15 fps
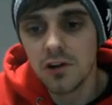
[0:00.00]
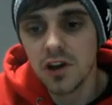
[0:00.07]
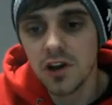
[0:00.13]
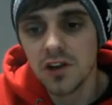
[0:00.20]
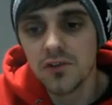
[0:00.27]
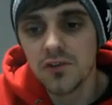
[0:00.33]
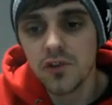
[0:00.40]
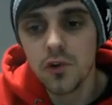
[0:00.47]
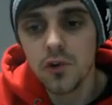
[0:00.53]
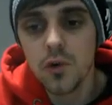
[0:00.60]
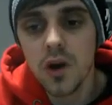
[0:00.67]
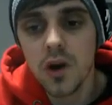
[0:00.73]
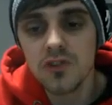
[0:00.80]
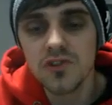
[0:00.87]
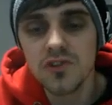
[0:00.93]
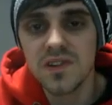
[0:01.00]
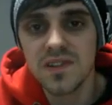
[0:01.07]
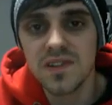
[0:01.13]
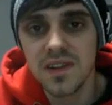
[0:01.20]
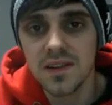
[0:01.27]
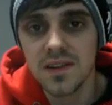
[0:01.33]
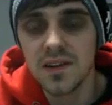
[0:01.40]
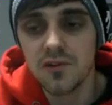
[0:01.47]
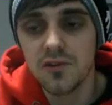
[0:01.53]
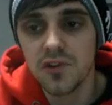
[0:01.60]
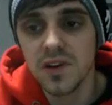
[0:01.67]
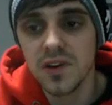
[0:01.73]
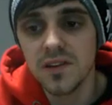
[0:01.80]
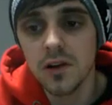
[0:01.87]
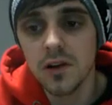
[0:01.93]
earning of
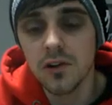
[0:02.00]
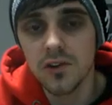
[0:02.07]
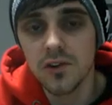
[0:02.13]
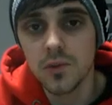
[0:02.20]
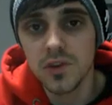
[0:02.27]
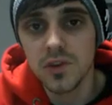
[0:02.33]
$263,